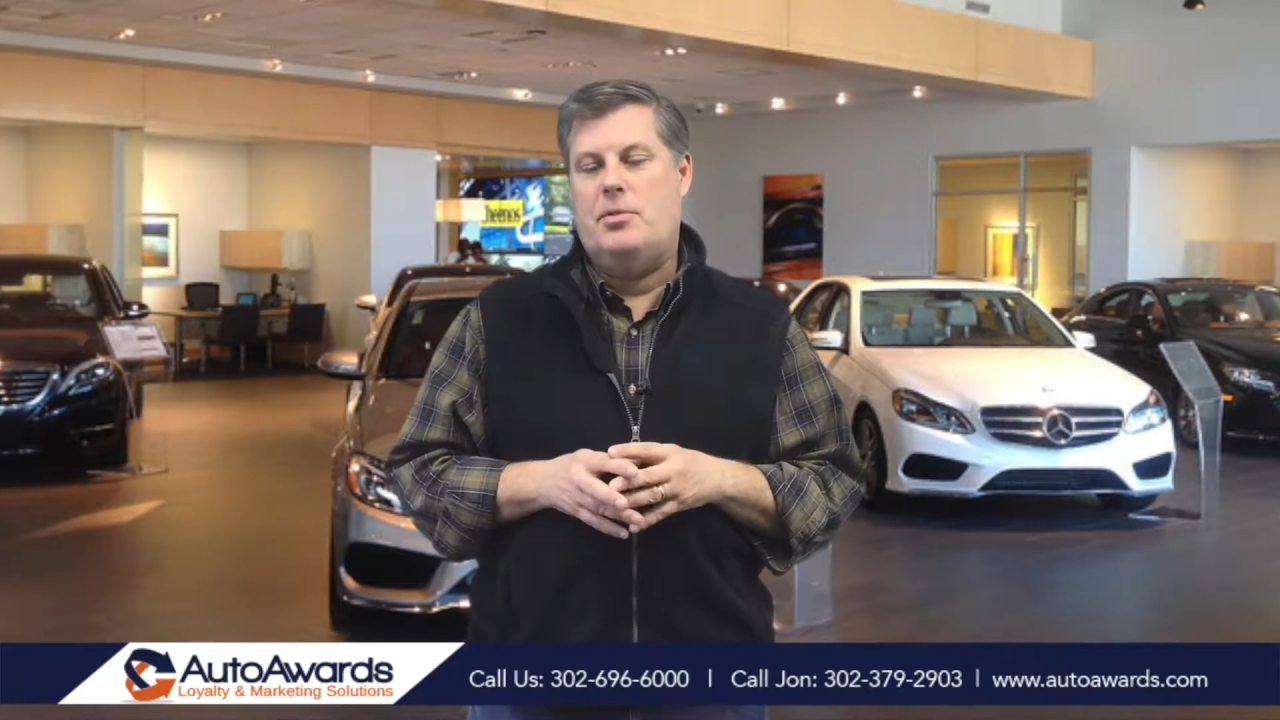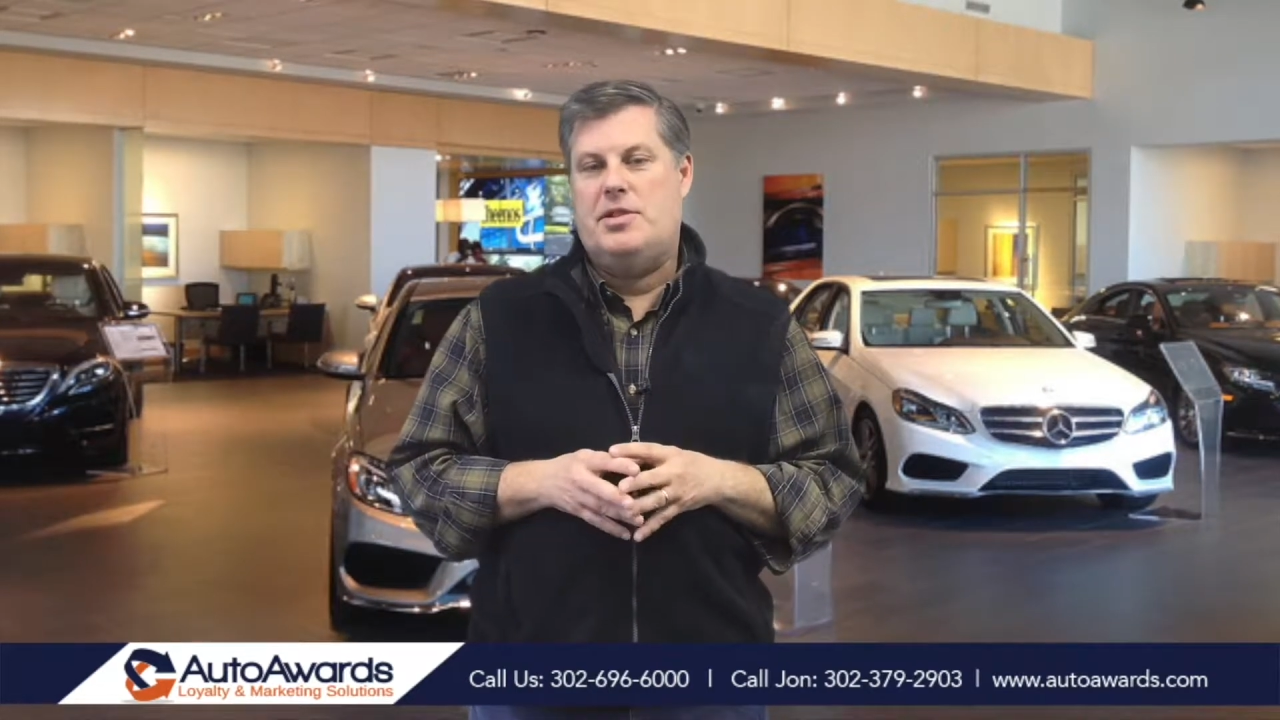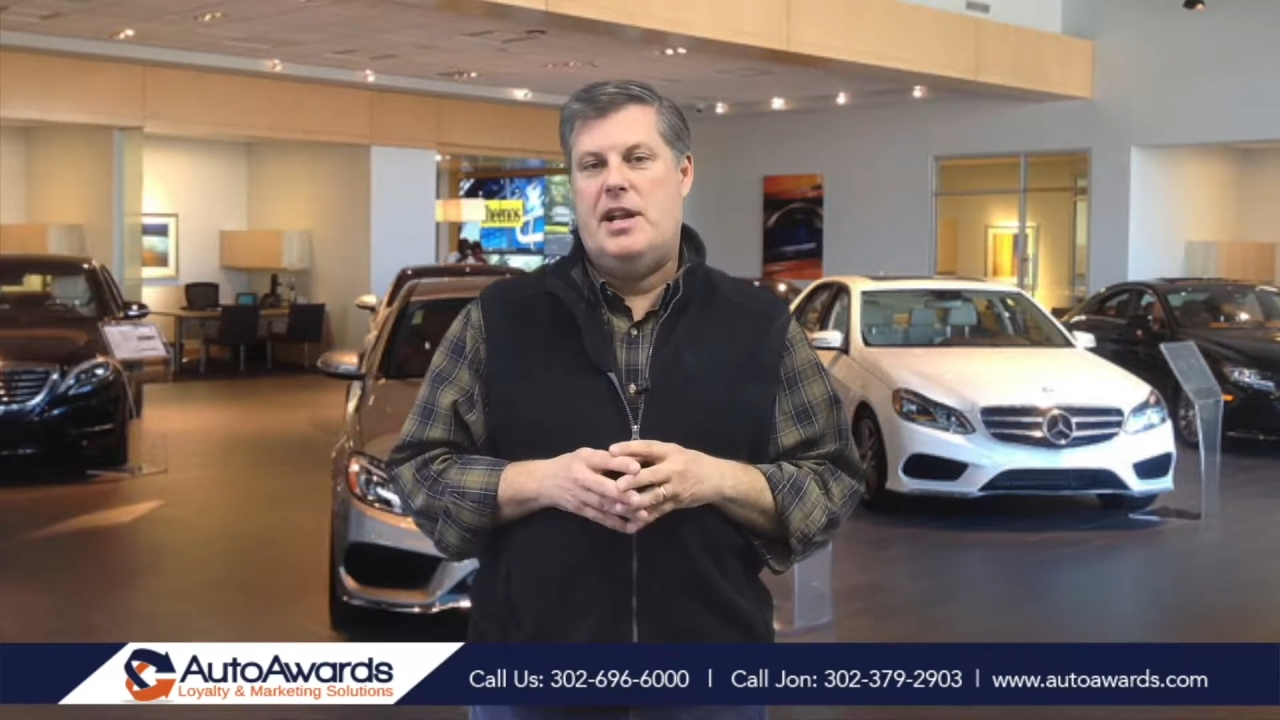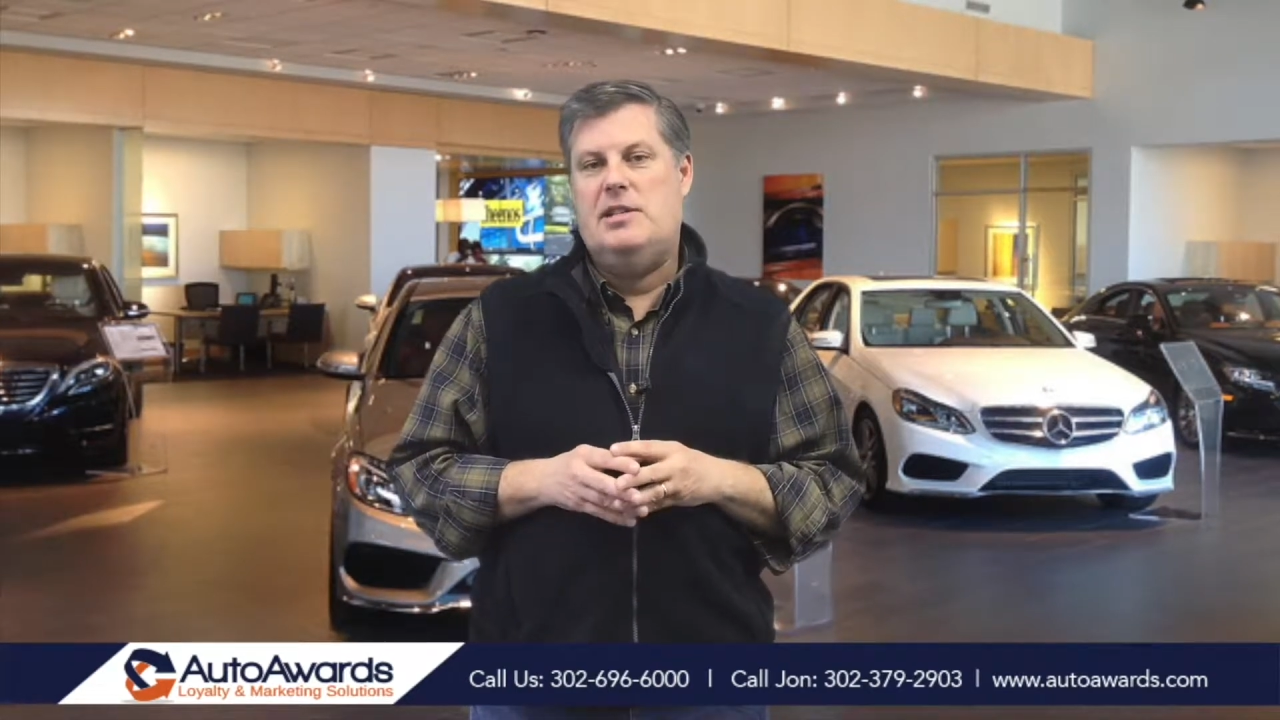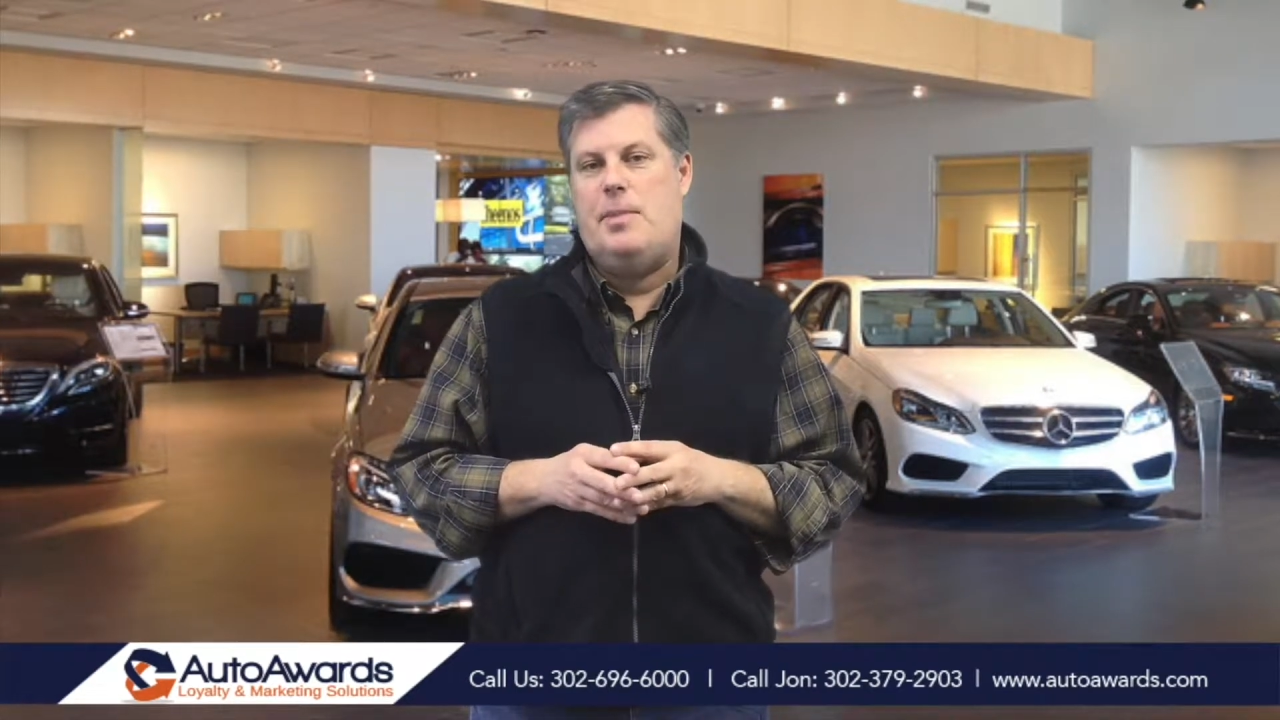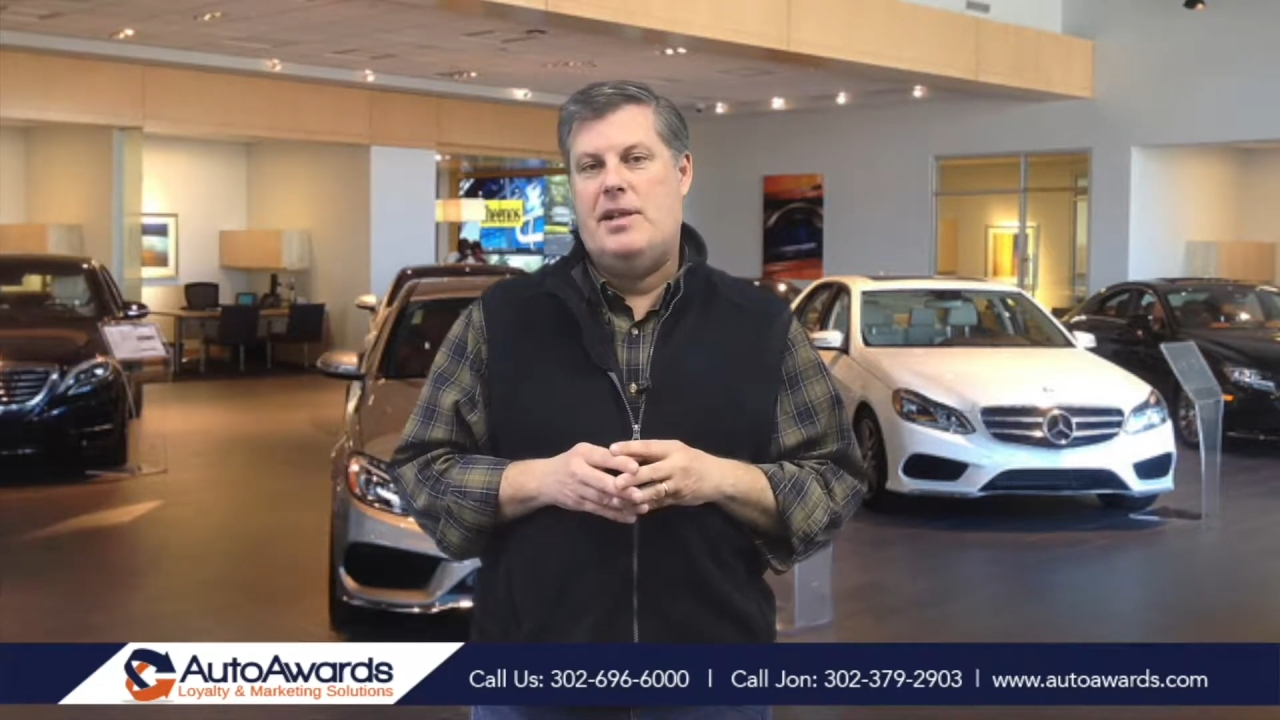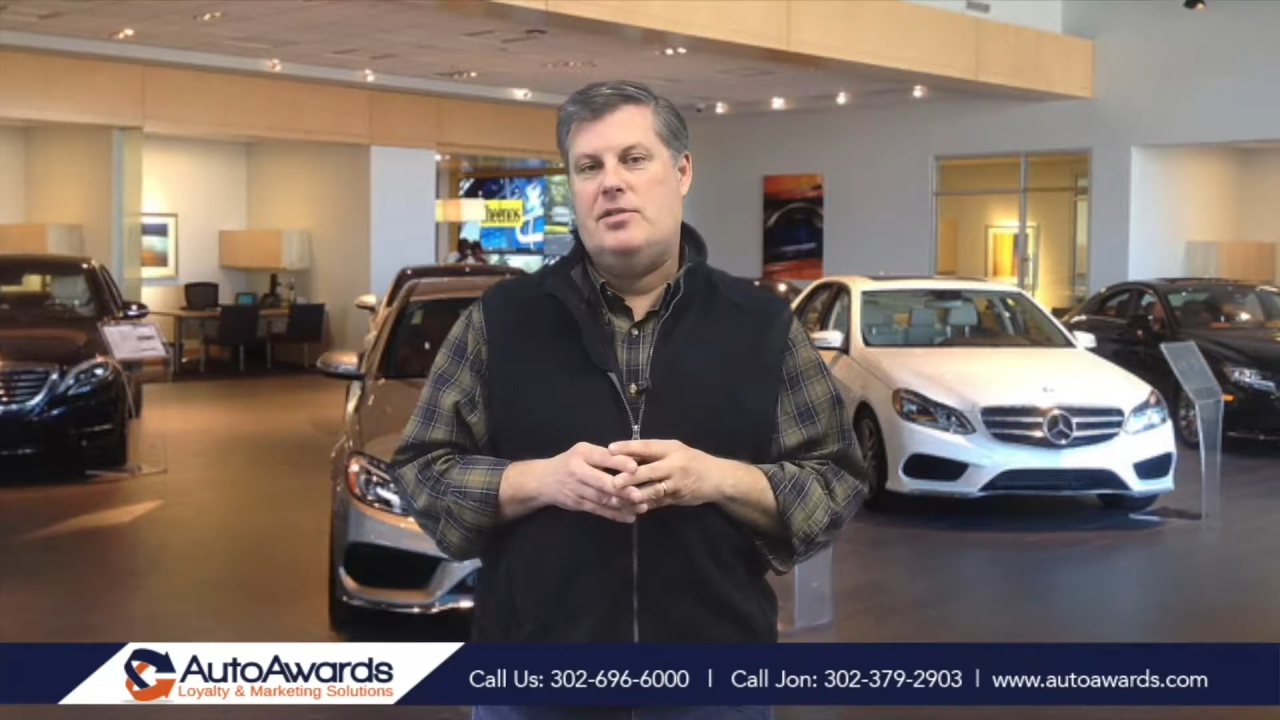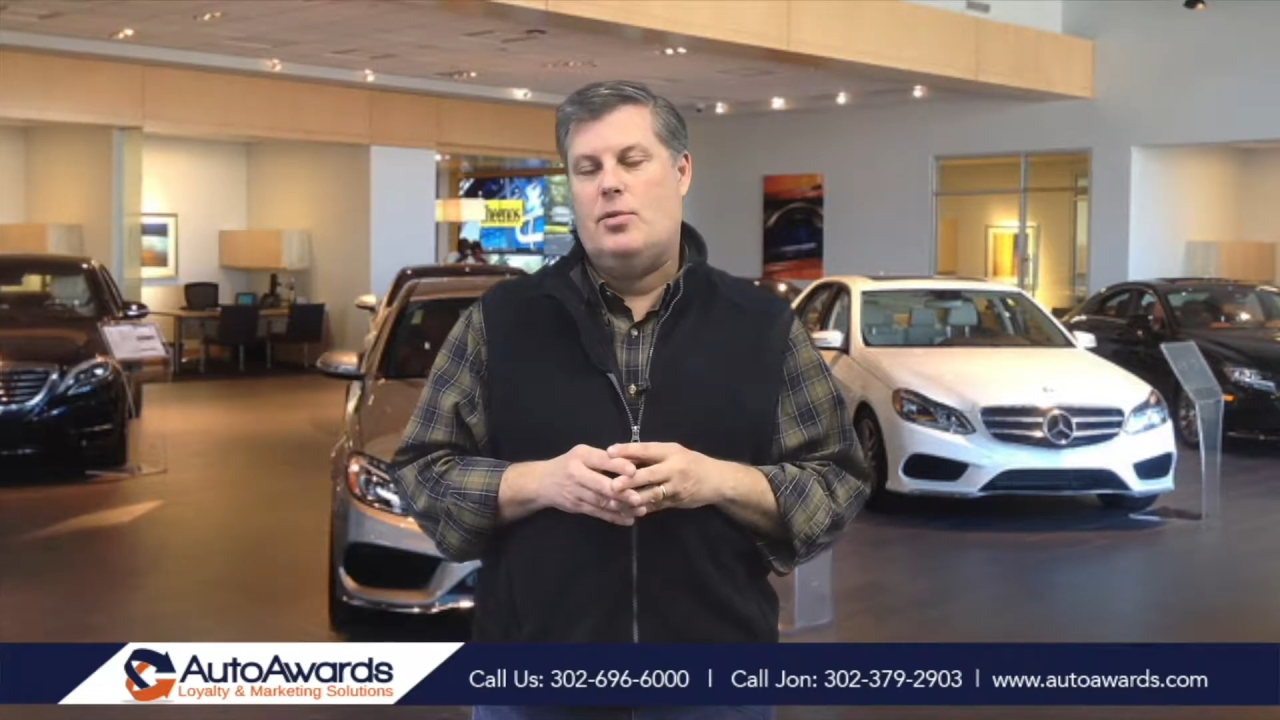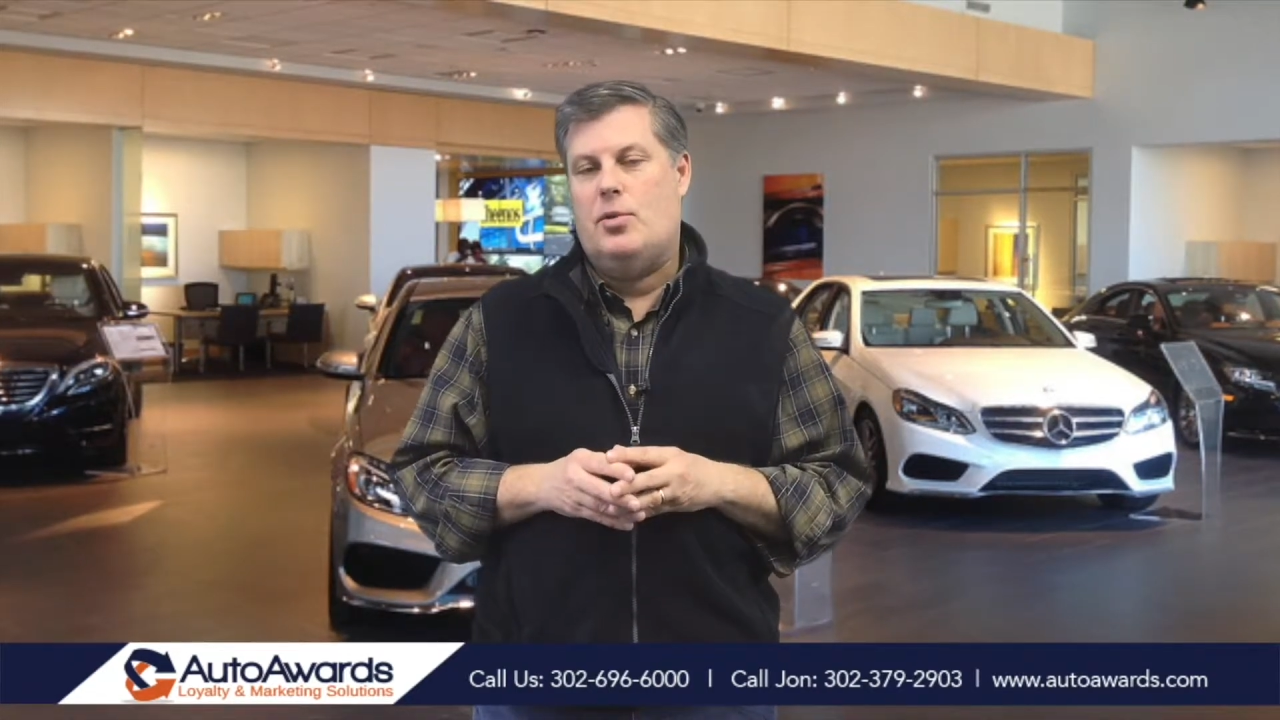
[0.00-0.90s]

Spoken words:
our Mercedes-Benz